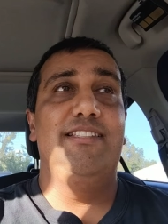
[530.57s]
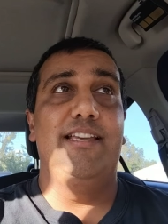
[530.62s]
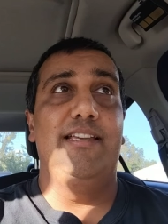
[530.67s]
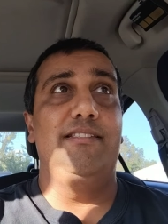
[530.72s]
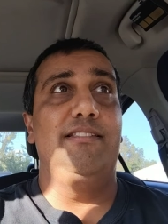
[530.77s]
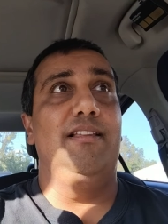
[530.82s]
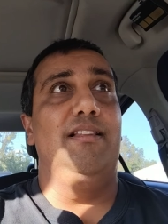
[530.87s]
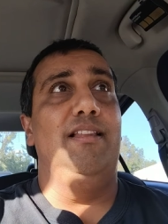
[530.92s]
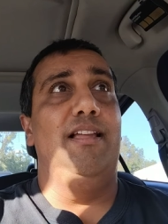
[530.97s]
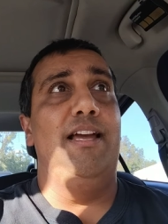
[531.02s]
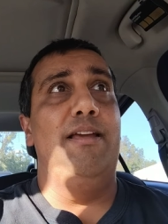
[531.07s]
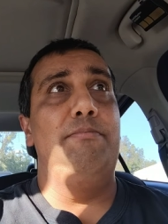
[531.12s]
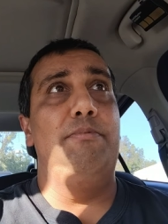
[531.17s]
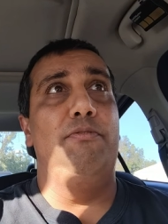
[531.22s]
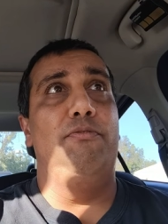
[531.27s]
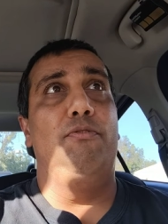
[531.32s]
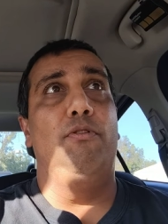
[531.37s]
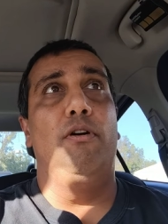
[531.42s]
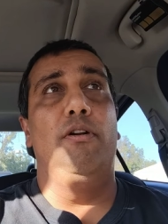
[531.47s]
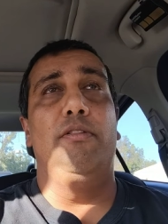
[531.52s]
says the line
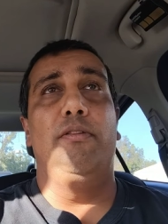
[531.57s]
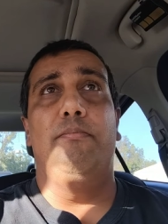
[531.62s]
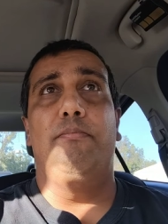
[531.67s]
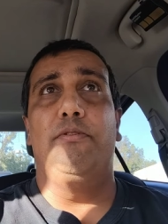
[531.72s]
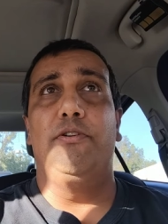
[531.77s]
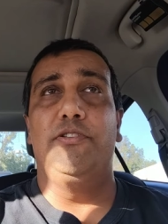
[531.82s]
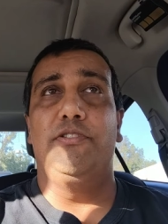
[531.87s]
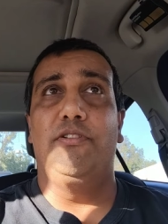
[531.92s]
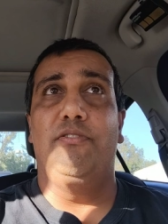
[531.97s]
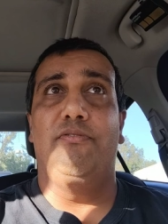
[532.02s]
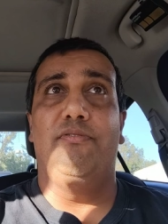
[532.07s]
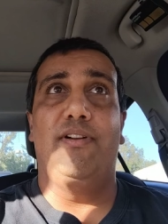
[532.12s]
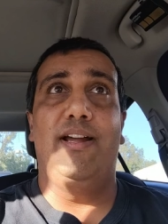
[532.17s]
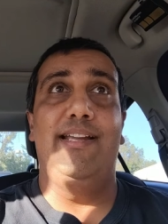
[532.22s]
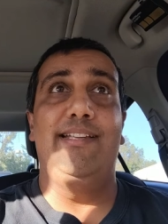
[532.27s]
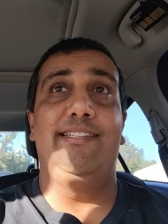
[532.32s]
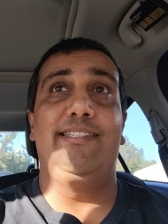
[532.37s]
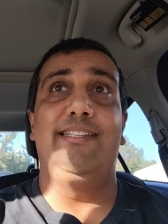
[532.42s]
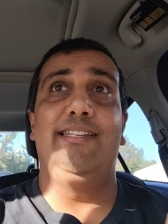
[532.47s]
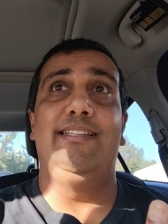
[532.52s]
before the prison
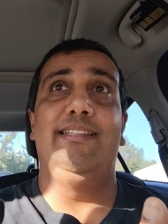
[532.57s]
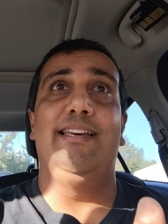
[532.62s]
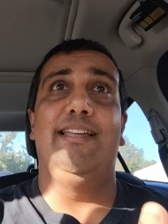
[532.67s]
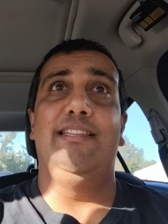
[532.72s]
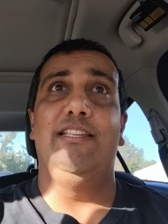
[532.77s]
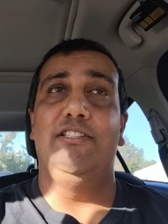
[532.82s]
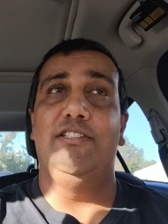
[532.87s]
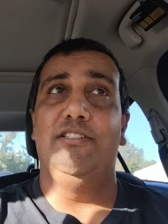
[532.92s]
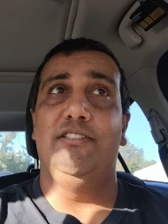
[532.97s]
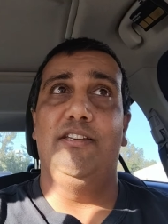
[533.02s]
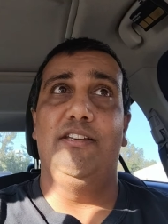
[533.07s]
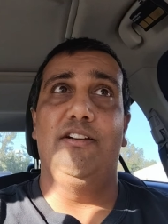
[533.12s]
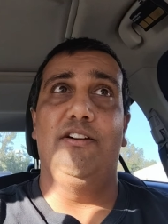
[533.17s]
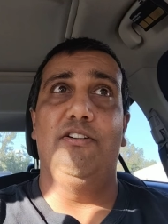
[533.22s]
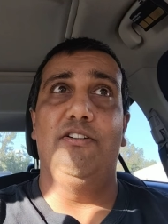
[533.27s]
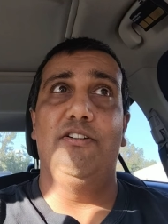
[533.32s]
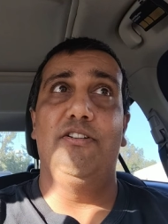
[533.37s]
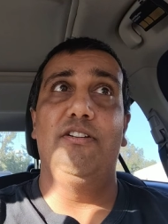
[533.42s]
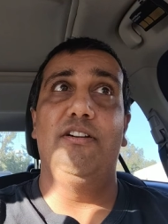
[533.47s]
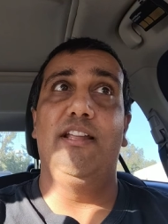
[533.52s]
fight scene that this is
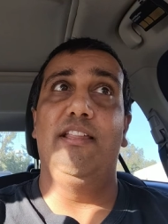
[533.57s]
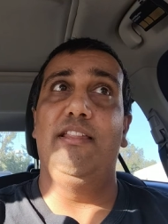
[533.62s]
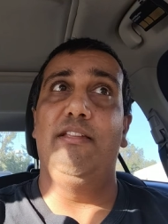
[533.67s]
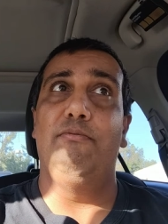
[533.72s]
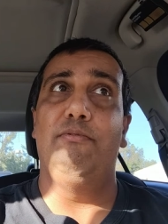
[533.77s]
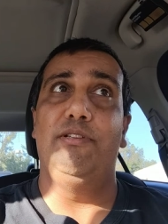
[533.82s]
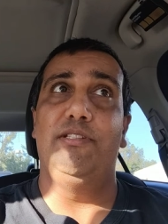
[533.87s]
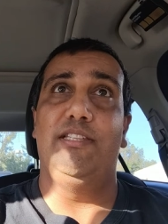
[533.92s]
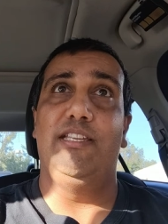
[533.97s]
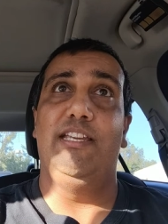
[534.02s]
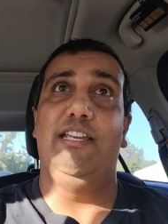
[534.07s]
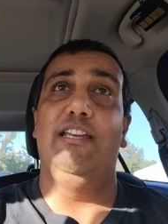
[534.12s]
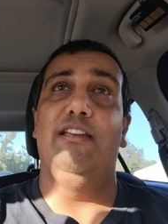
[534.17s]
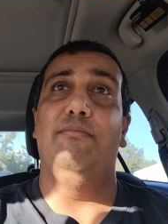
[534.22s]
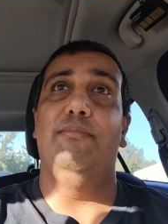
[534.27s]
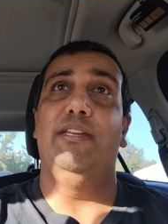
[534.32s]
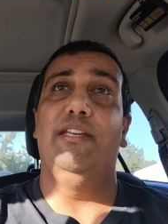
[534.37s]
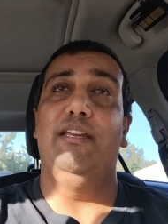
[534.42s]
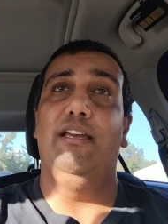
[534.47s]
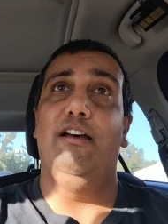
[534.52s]
gonna hurt, and then we see
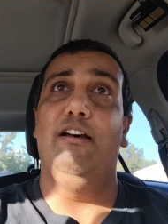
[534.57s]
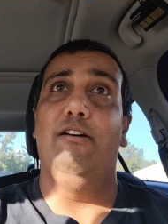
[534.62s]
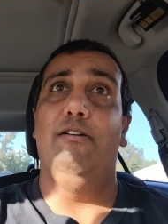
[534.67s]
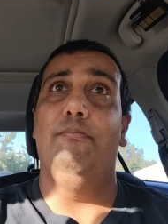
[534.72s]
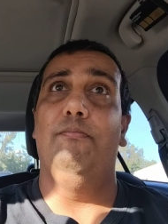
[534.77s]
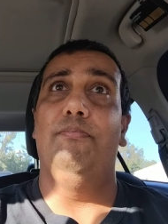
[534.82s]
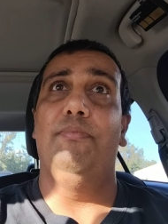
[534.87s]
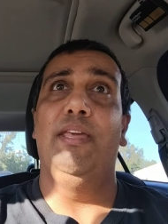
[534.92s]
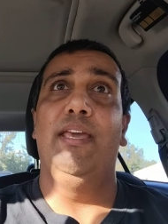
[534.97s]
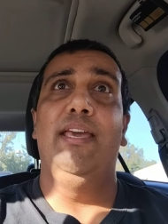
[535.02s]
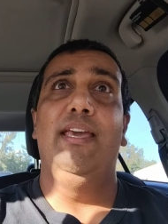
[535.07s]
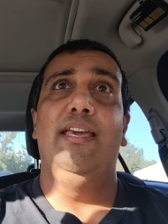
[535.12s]
him he, um,